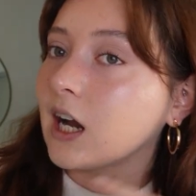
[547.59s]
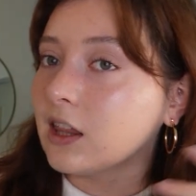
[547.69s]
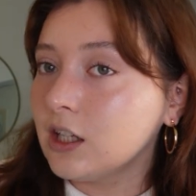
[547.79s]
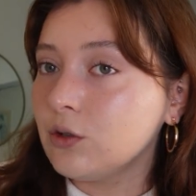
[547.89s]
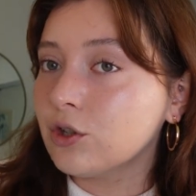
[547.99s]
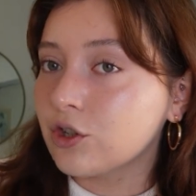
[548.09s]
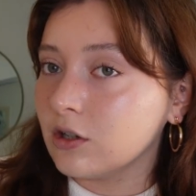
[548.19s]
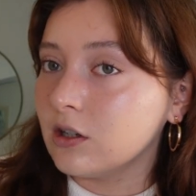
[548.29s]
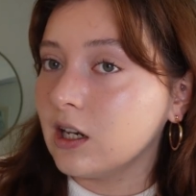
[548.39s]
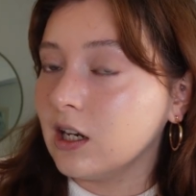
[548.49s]
I think you
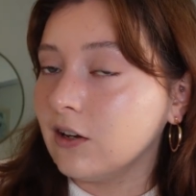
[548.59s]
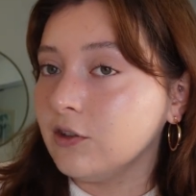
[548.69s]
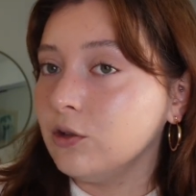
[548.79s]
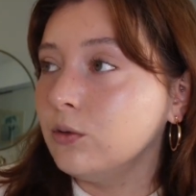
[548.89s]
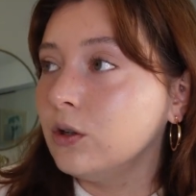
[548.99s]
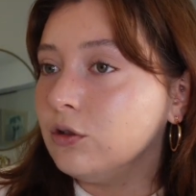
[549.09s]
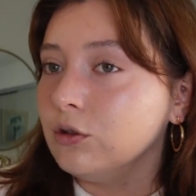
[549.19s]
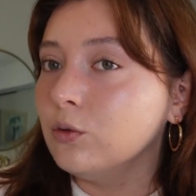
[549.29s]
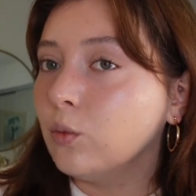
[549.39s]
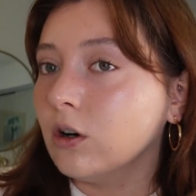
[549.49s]
should. And if you
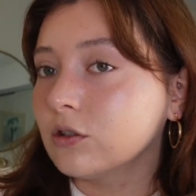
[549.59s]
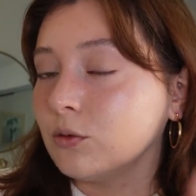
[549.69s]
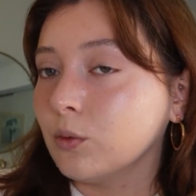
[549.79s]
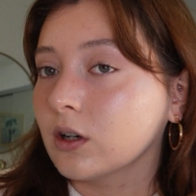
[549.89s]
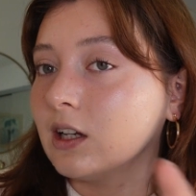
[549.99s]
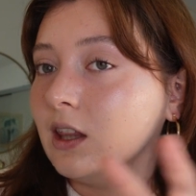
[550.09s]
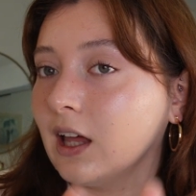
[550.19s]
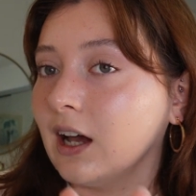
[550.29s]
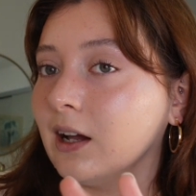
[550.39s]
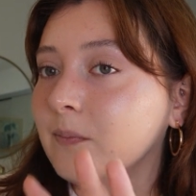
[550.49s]
do want to work in
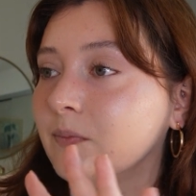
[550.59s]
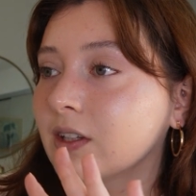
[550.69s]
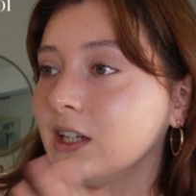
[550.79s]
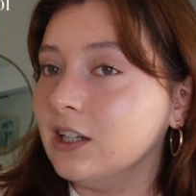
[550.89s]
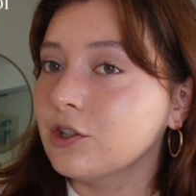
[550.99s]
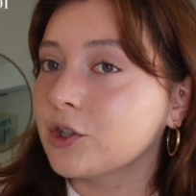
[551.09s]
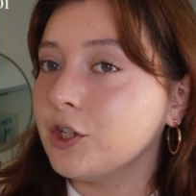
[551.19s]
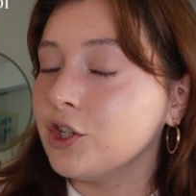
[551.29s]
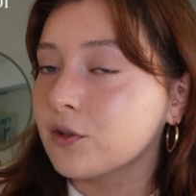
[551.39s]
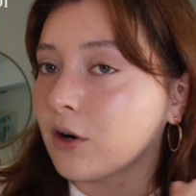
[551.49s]
that industry,
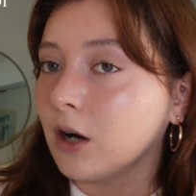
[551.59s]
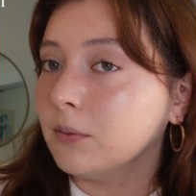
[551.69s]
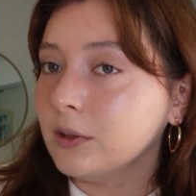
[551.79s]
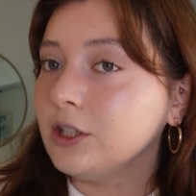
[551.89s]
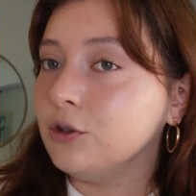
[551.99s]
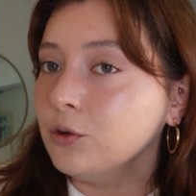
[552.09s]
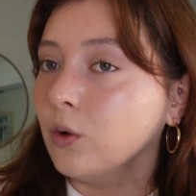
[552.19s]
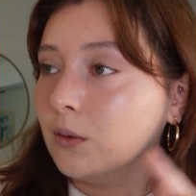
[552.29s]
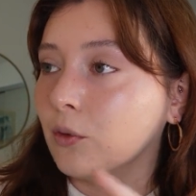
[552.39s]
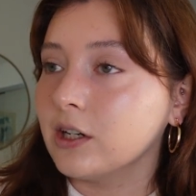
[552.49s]
you should probably do
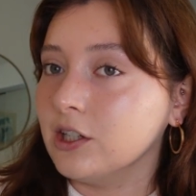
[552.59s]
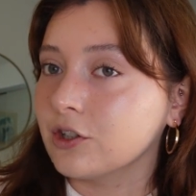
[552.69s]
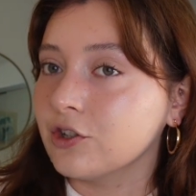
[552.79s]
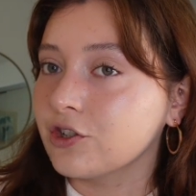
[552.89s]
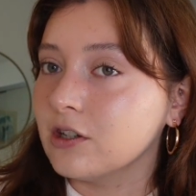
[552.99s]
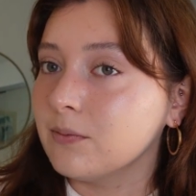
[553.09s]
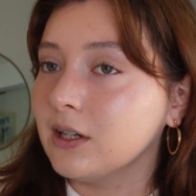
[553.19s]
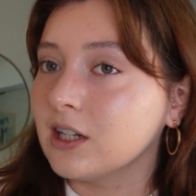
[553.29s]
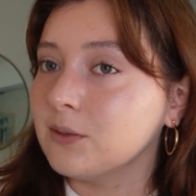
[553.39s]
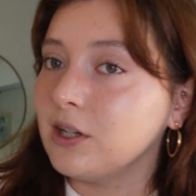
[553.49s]
1 more internship,
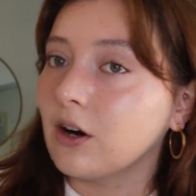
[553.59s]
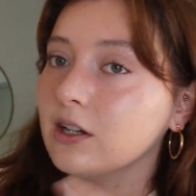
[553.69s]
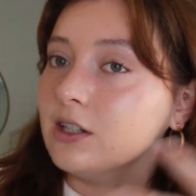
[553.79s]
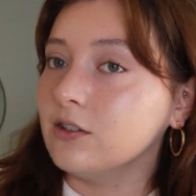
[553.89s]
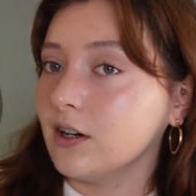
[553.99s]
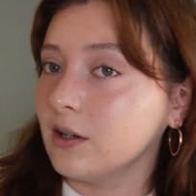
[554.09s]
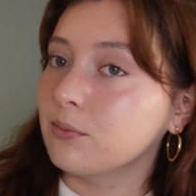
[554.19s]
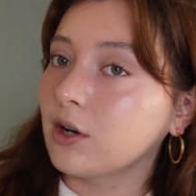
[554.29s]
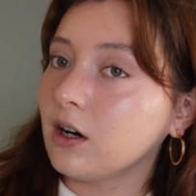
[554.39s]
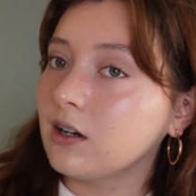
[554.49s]
because PR is very
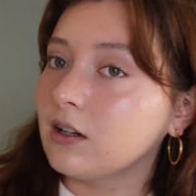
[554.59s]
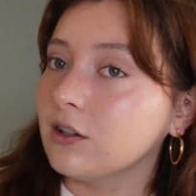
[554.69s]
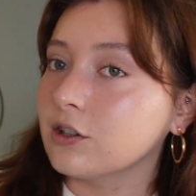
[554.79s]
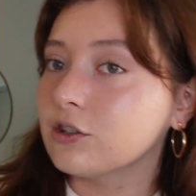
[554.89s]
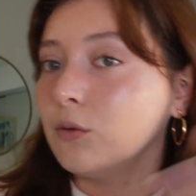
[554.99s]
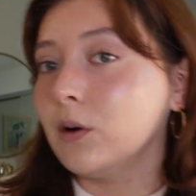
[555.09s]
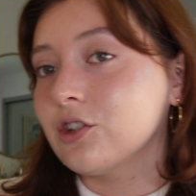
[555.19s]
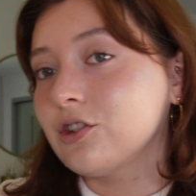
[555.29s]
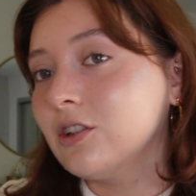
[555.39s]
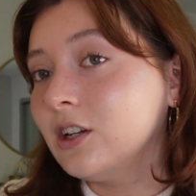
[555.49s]
broad. There's so
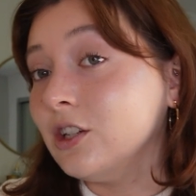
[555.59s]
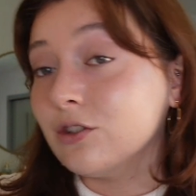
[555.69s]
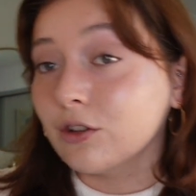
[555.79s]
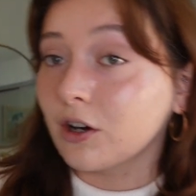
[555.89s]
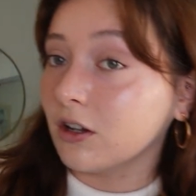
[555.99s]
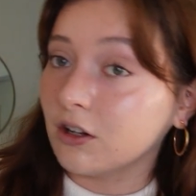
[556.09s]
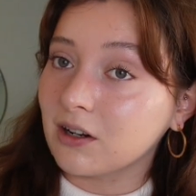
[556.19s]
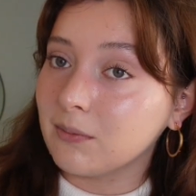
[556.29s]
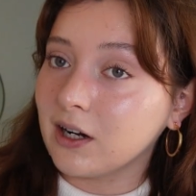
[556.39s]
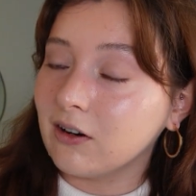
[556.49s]
much you still gotta learn
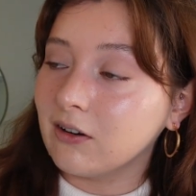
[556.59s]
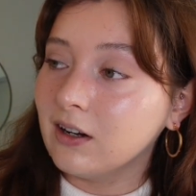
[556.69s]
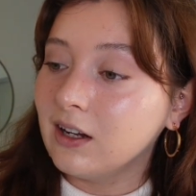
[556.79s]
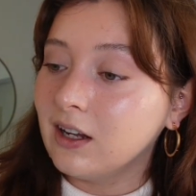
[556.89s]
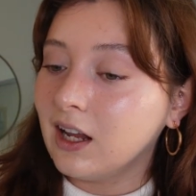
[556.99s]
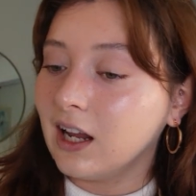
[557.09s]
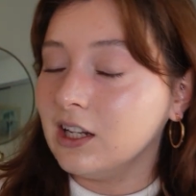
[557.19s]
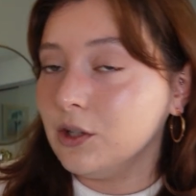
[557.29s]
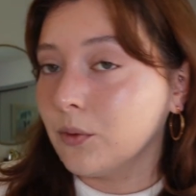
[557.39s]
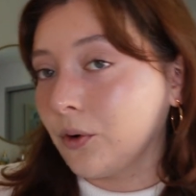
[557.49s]
about,
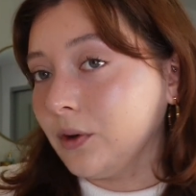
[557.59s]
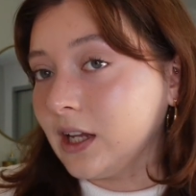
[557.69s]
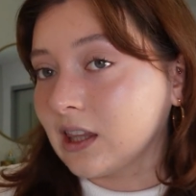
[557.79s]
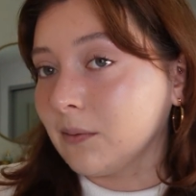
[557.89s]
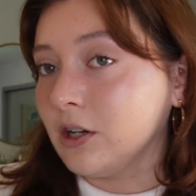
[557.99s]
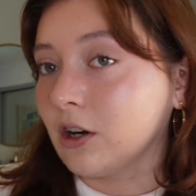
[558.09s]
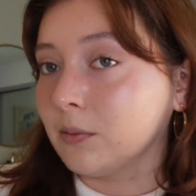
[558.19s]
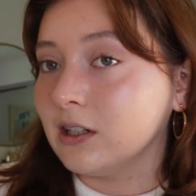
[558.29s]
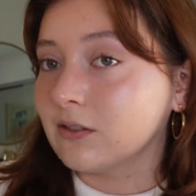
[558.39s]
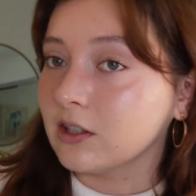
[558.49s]
and you were only at that PR
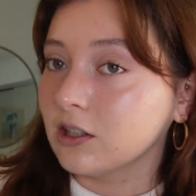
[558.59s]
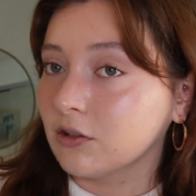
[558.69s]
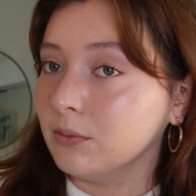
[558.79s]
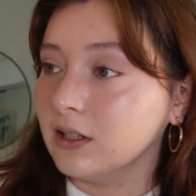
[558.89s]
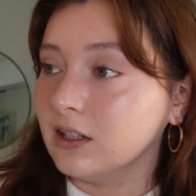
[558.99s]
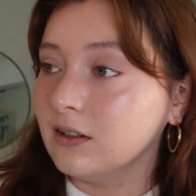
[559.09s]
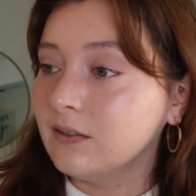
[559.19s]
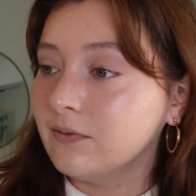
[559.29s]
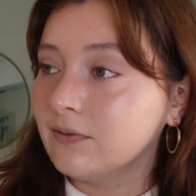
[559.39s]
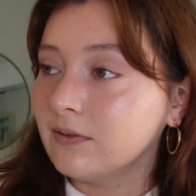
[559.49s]
place for a little bit.
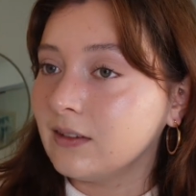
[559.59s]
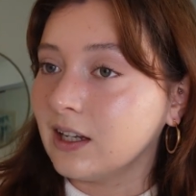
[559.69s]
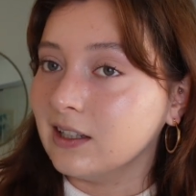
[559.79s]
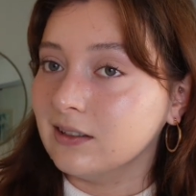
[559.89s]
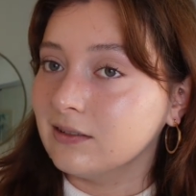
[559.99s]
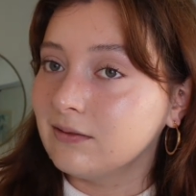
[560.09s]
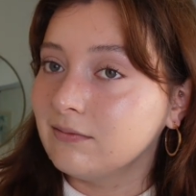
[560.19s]
And